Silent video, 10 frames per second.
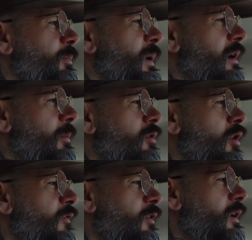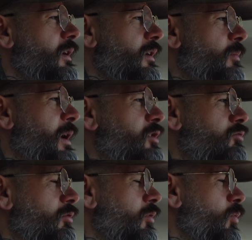pick up a coffee and a
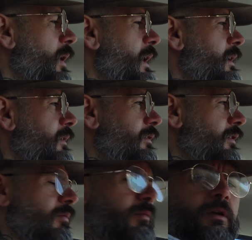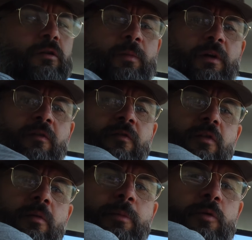pastry on the way to give me a little bit
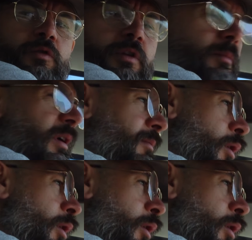of a boost and a bit of